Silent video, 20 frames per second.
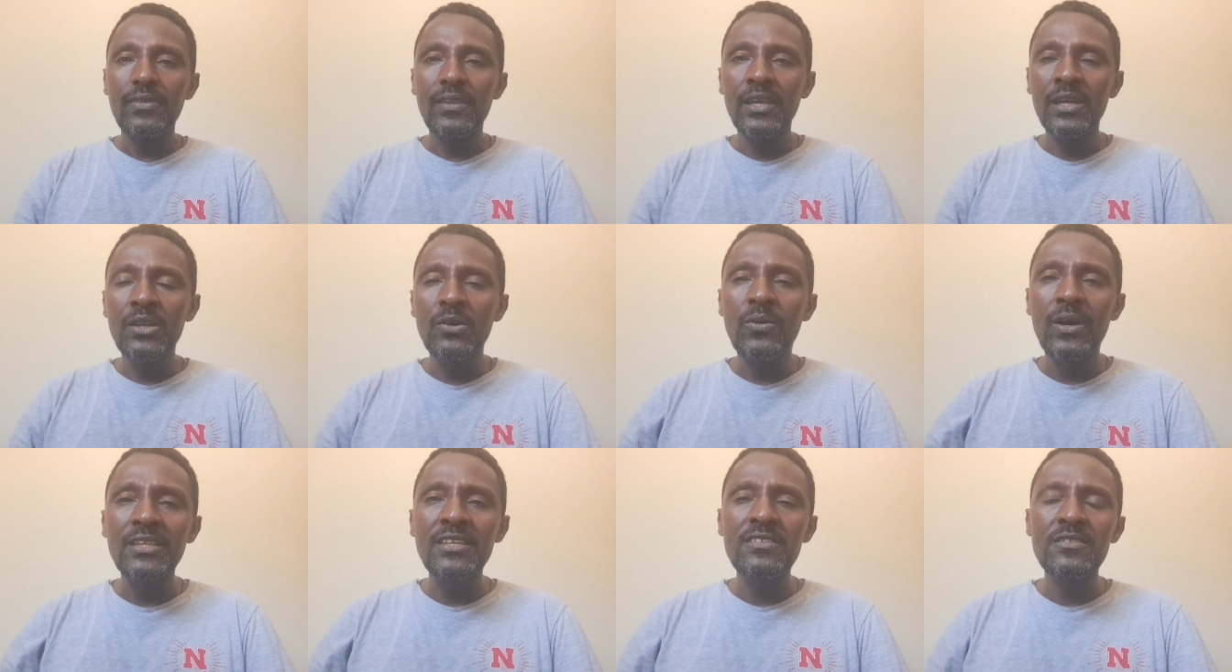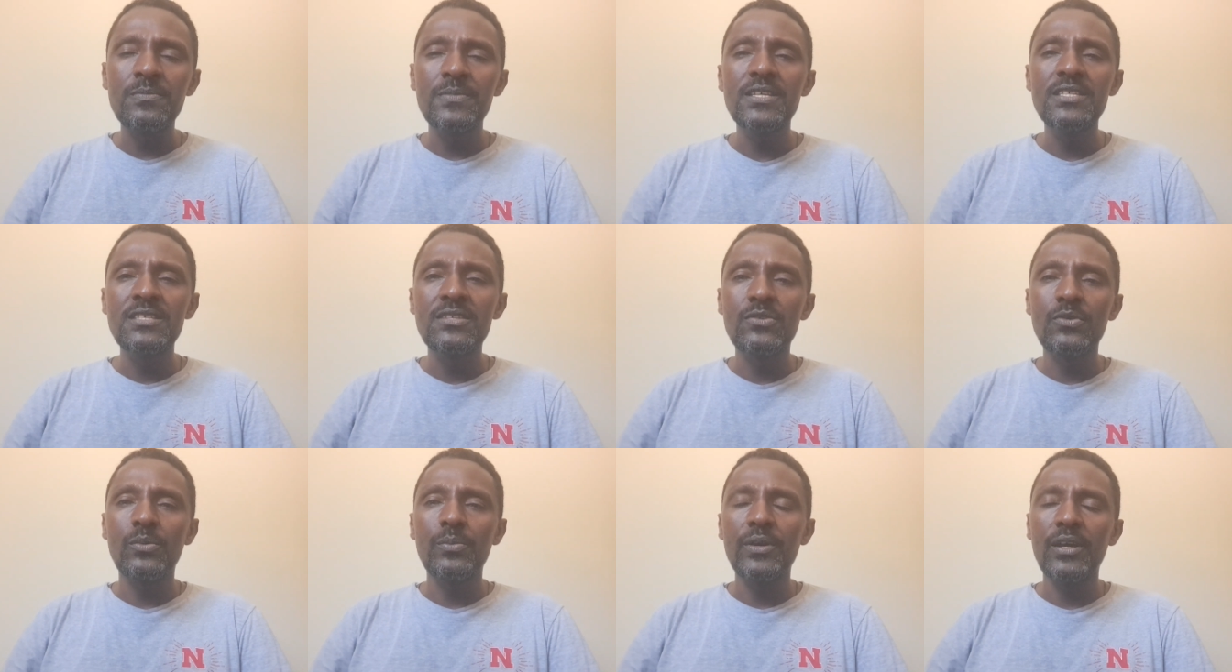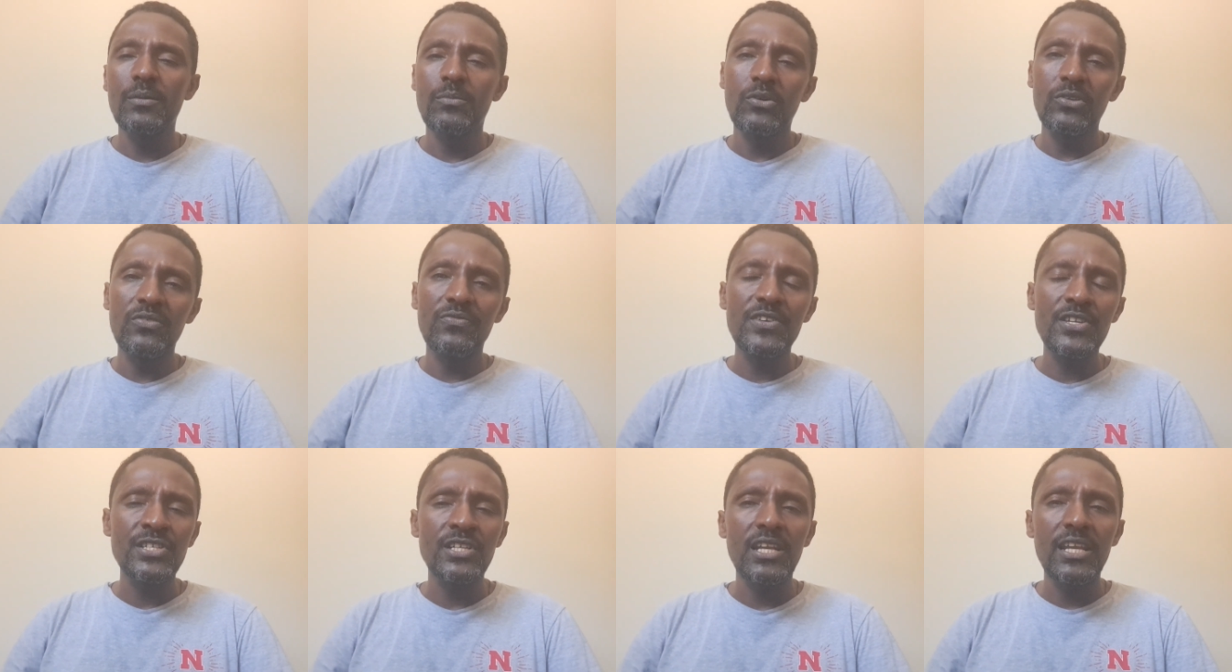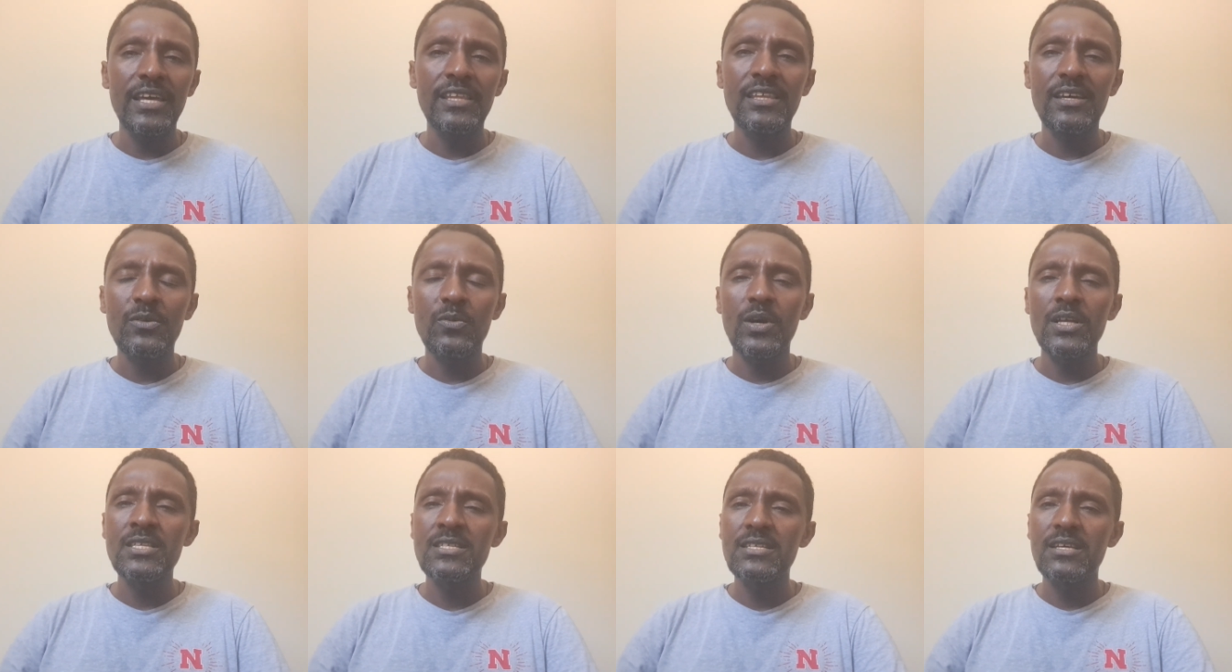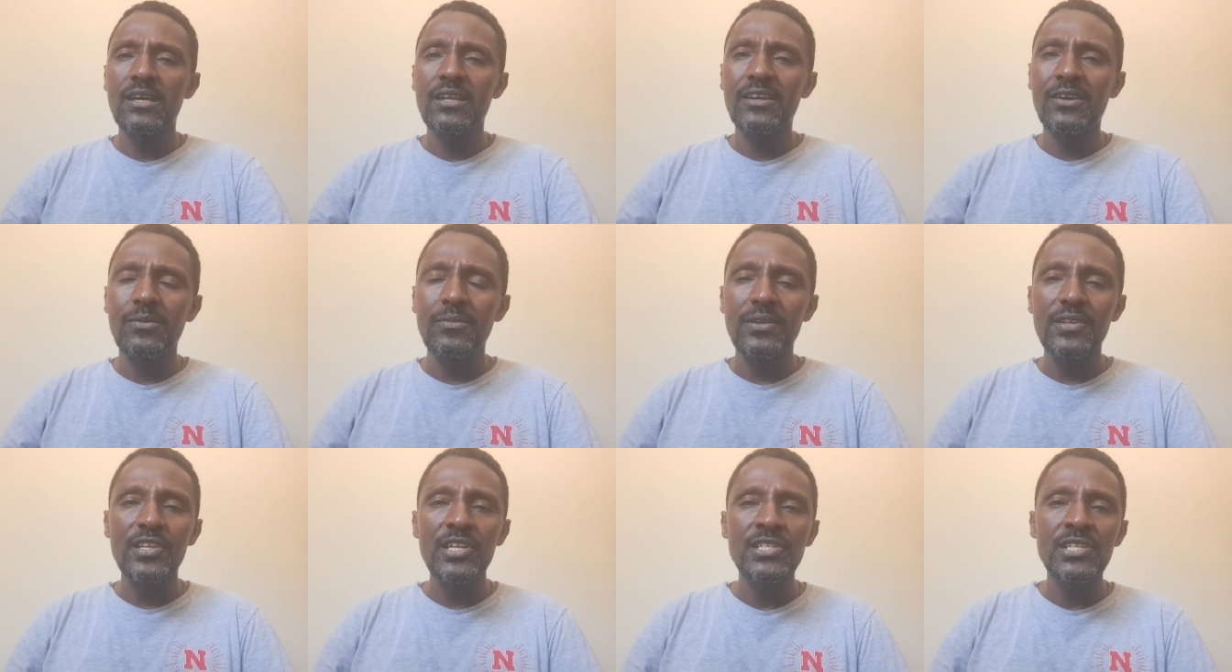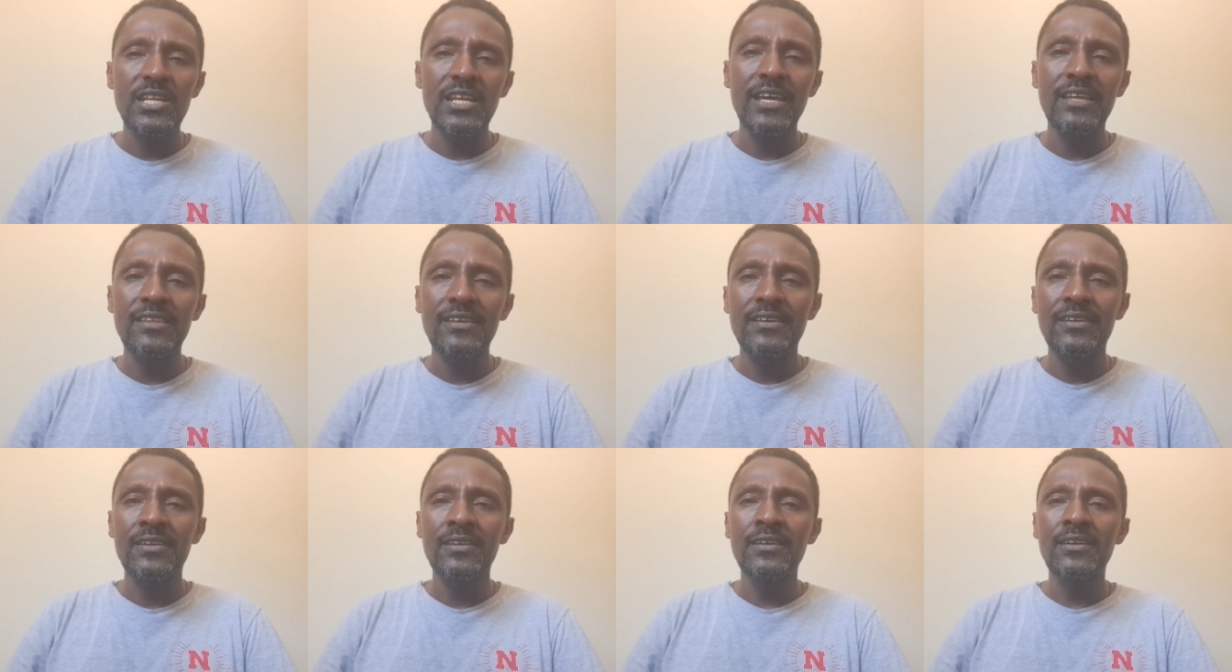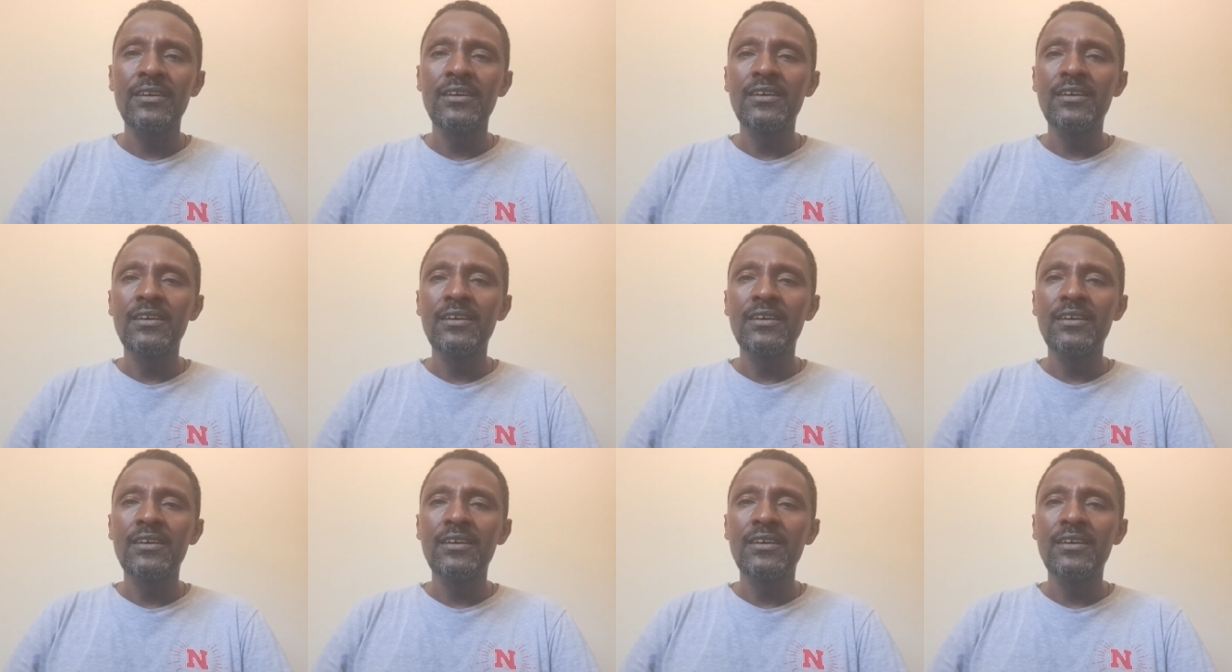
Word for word: you know, what it means to be a motivation letter, what's a recommendation letter,